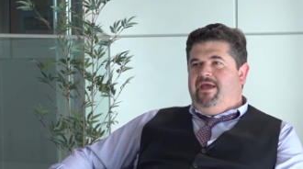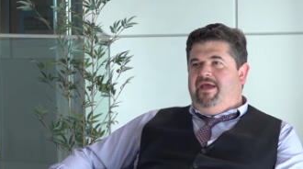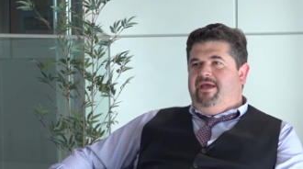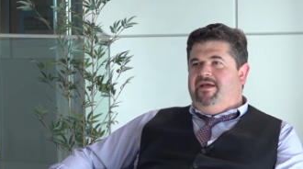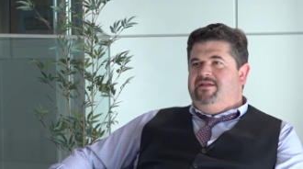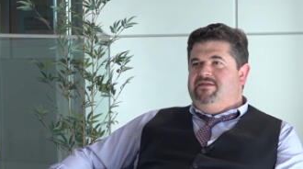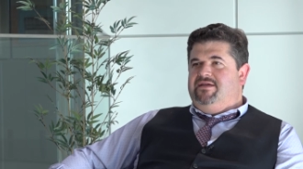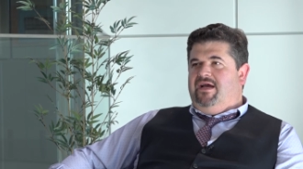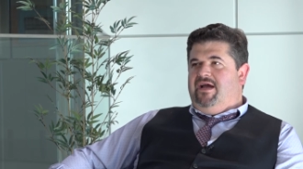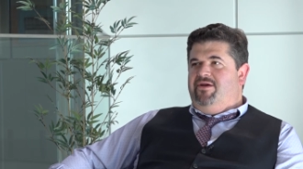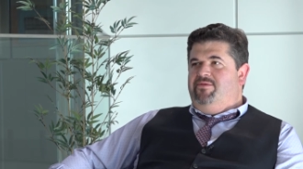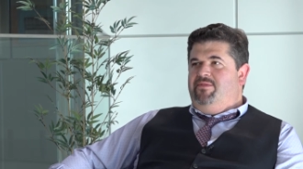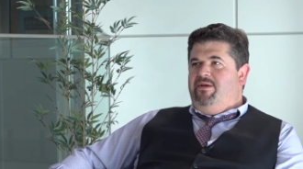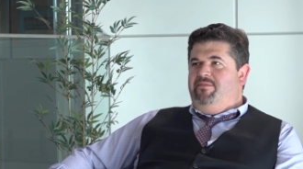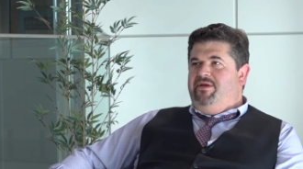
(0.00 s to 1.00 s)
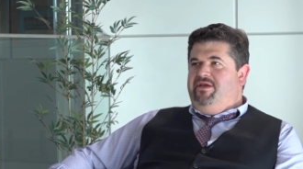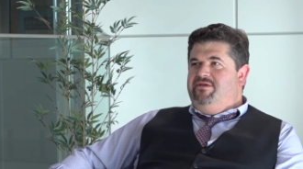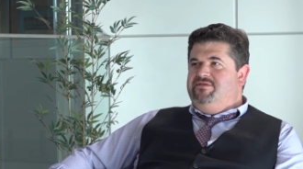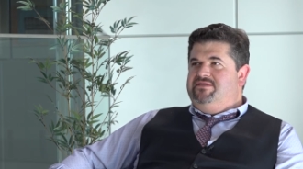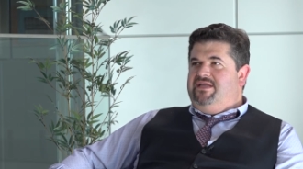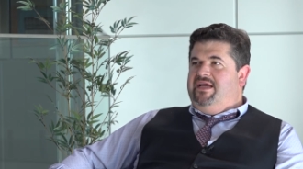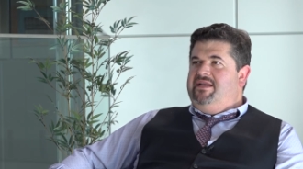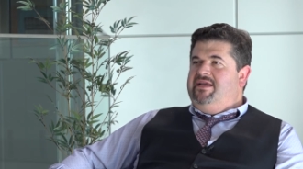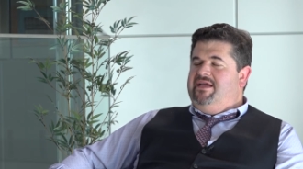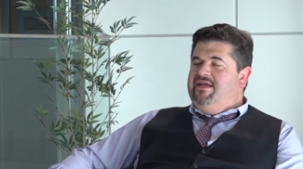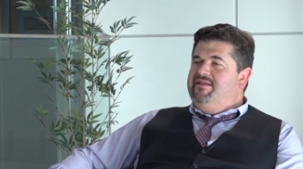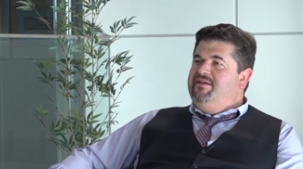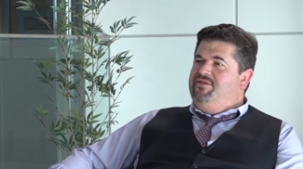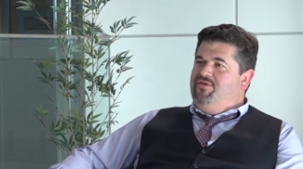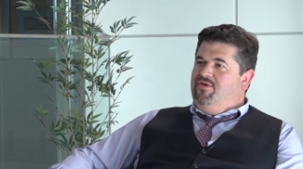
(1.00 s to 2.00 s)
And I remember you standing
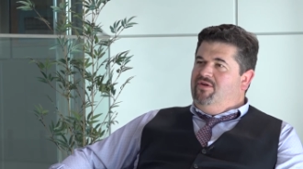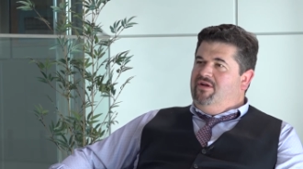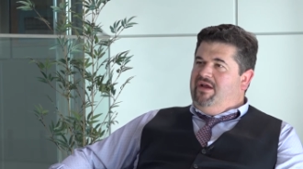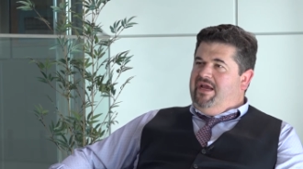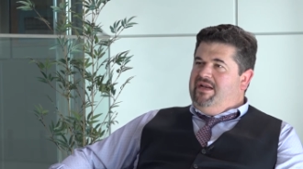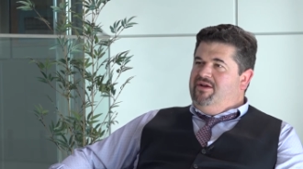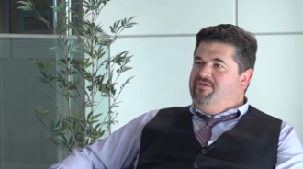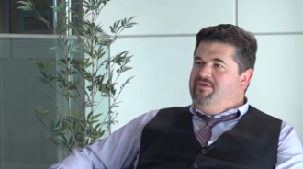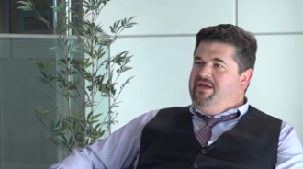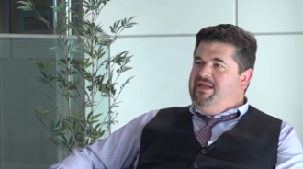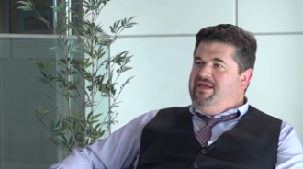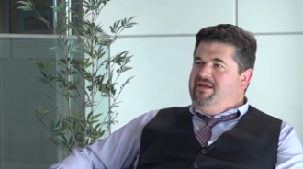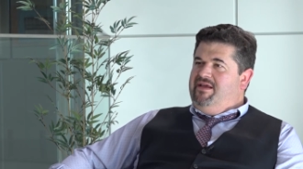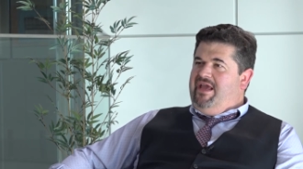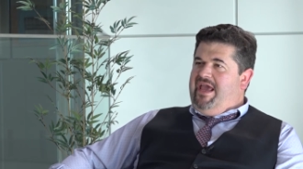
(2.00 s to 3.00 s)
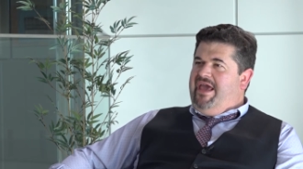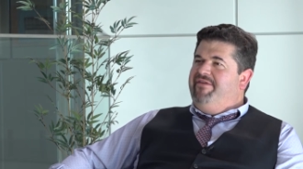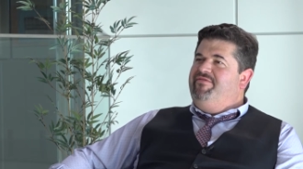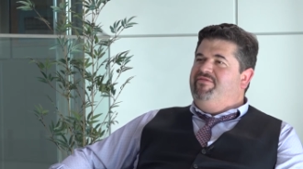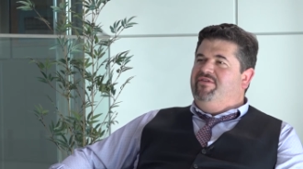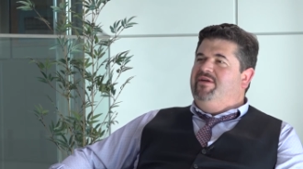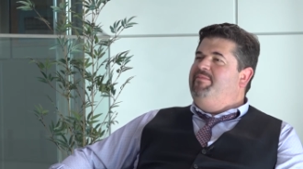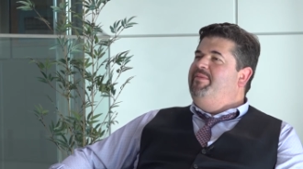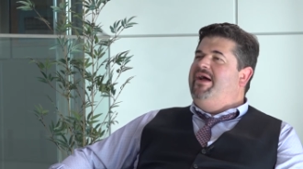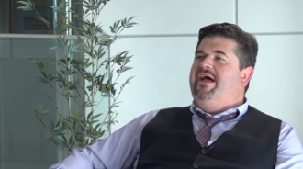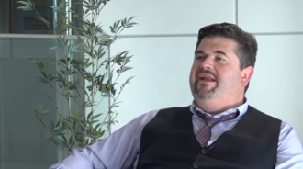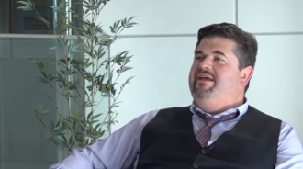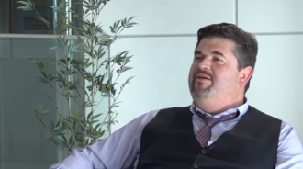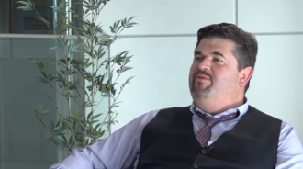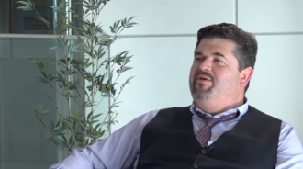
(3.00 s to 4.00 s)
at the door and greeting
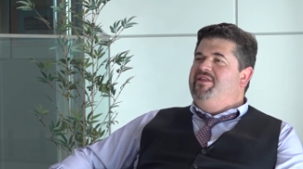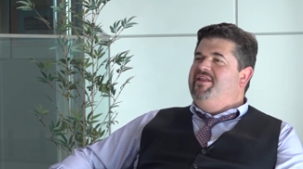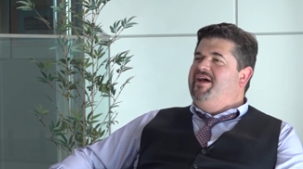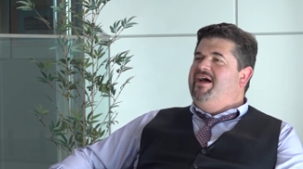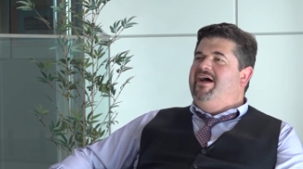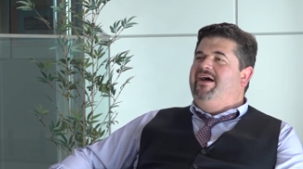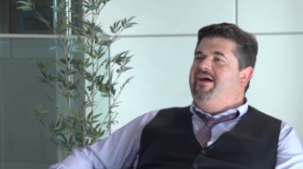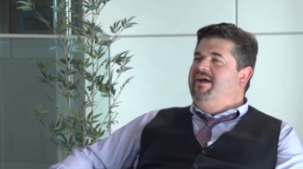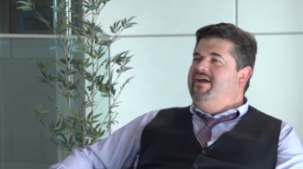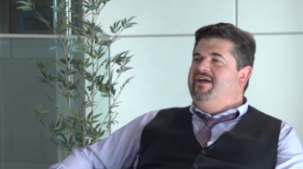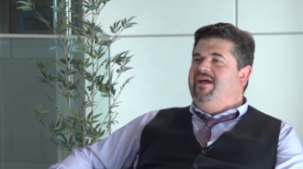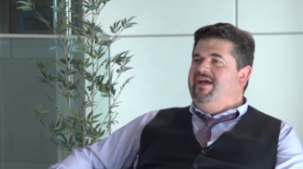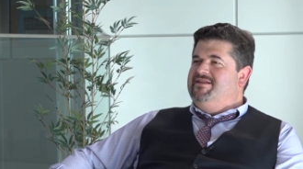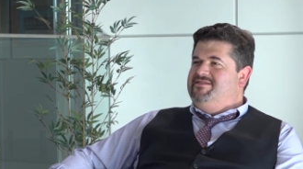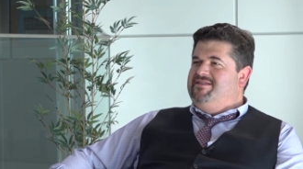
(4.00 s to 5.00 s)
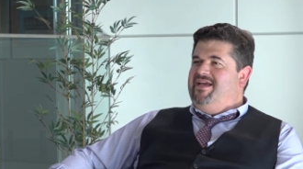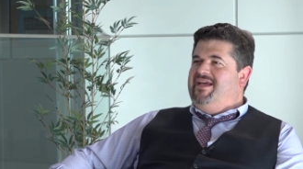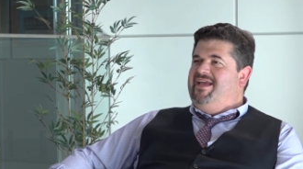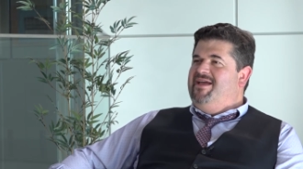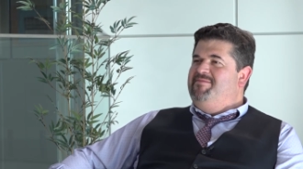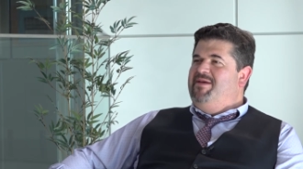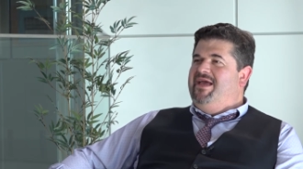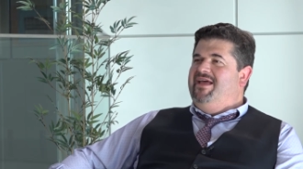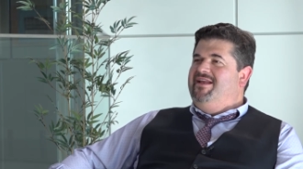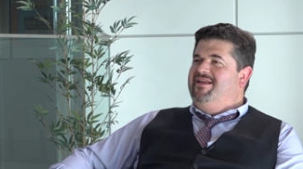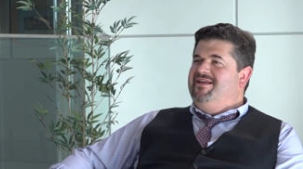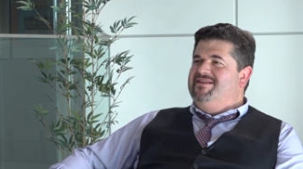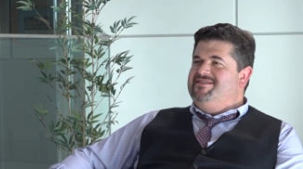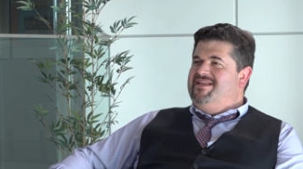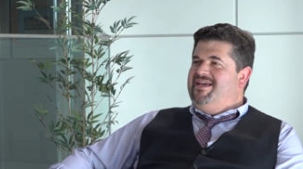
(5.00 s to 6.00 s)
everybody with a hug as they came in,
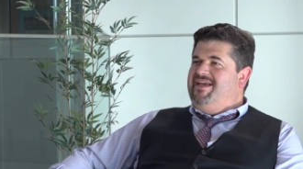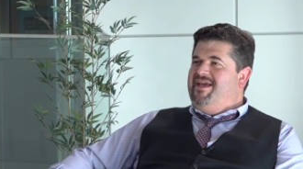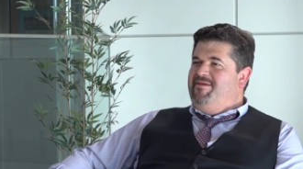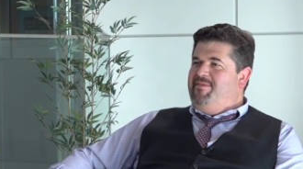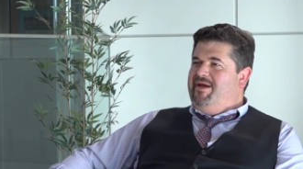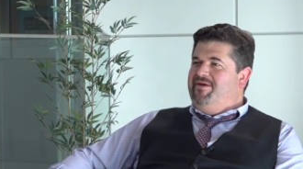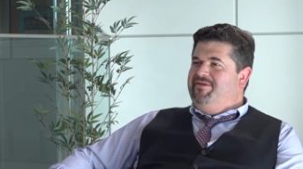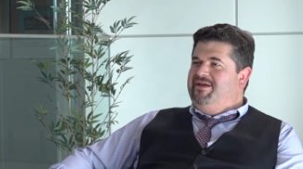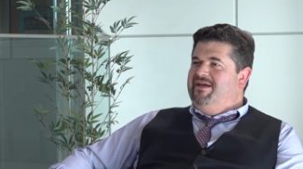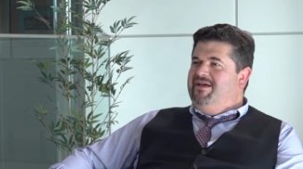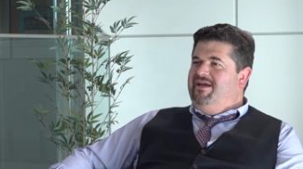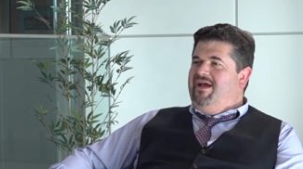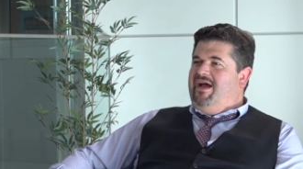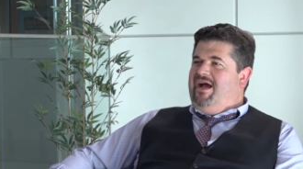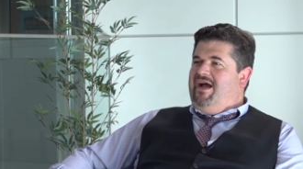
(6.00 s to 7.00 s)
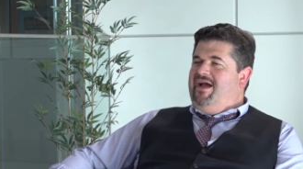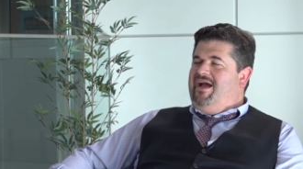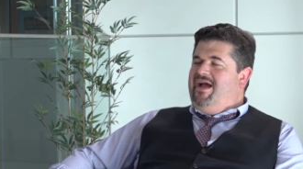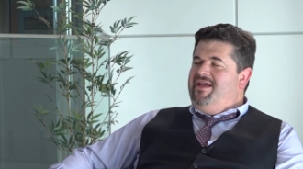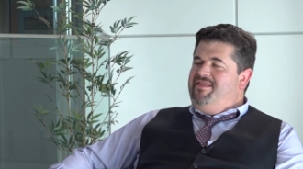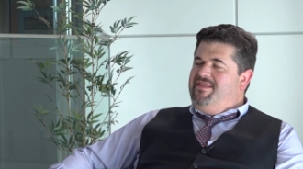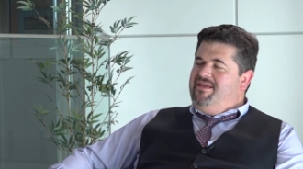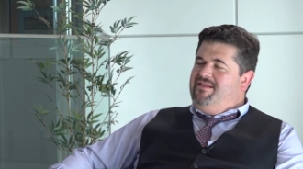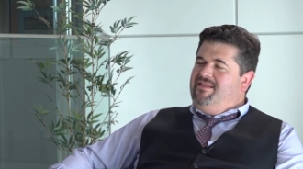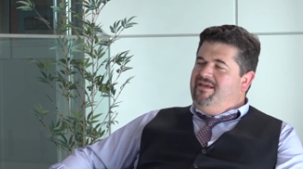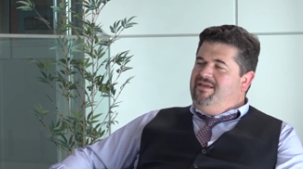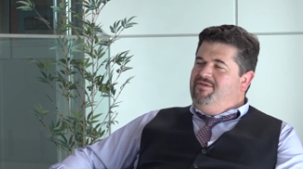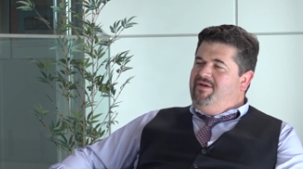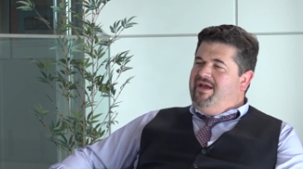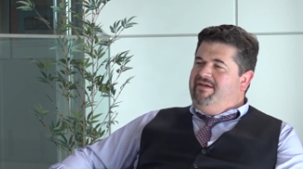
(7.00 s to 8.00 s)
as they came out. Yes. I, I, think that
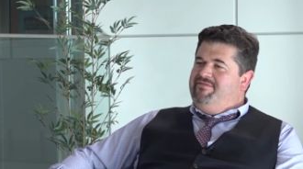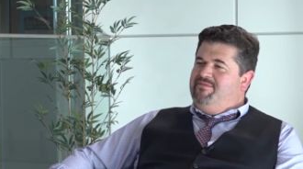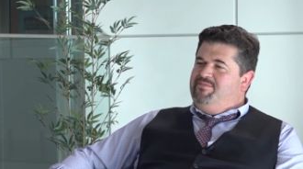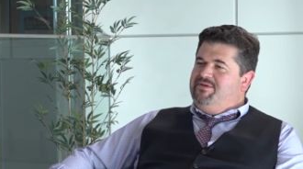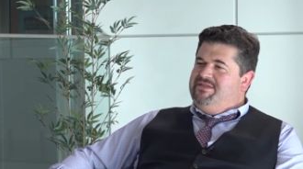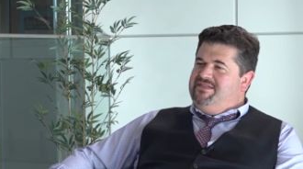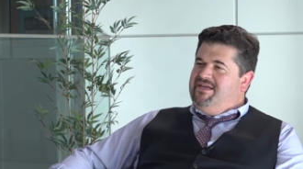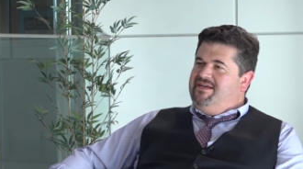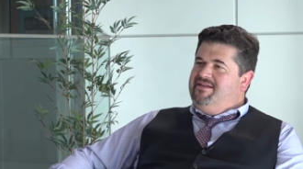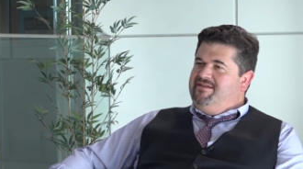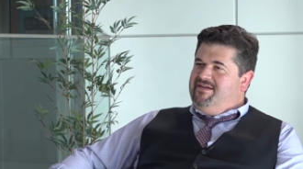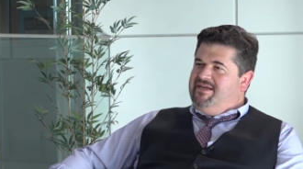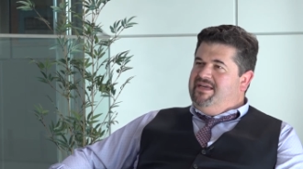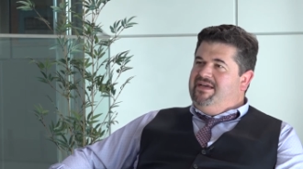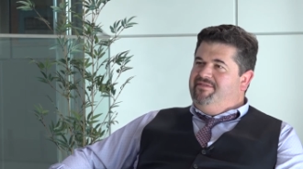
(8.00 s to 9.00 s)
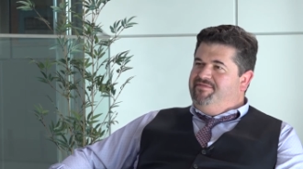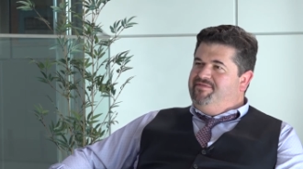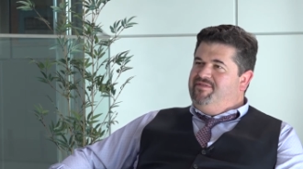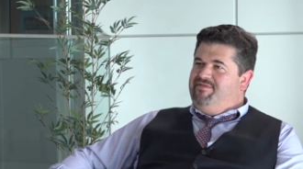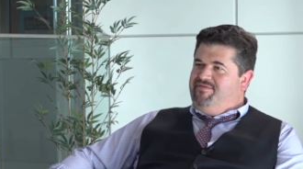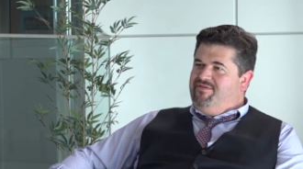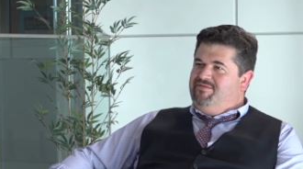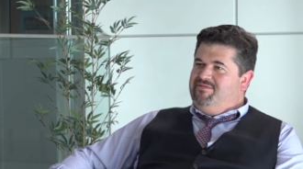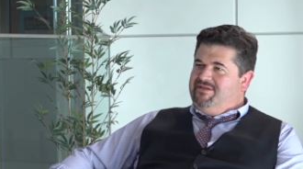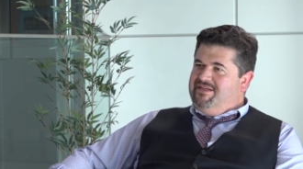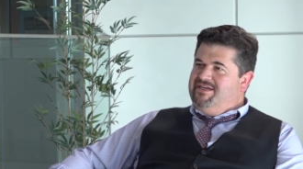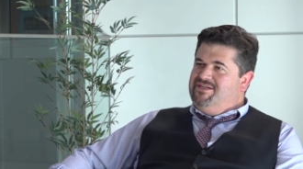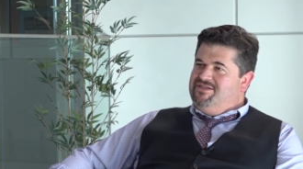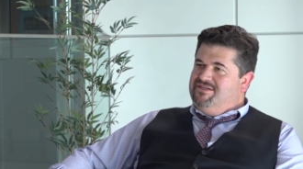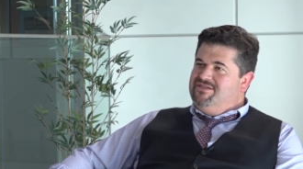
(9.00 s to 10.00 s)
you have a particular gift for
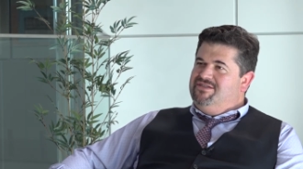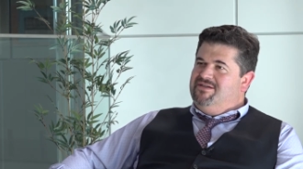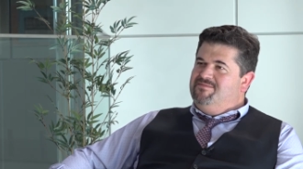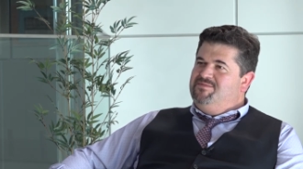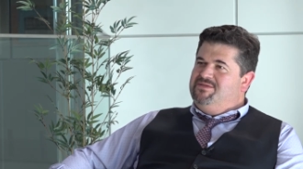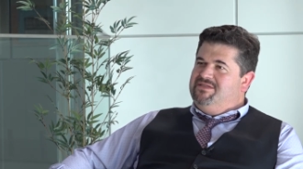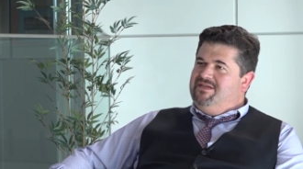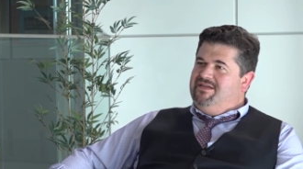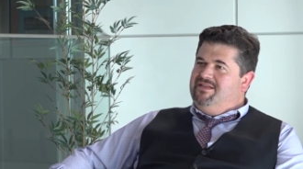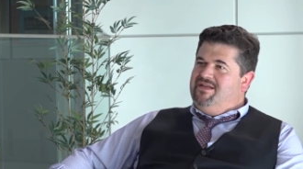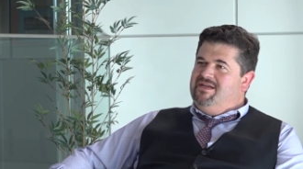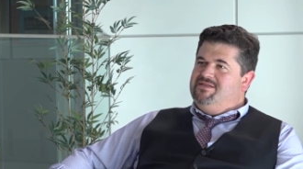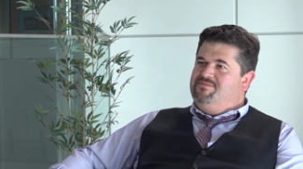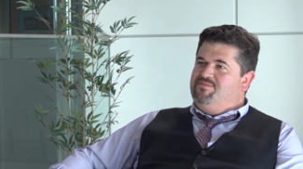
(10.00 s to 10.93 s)
relationships, and that's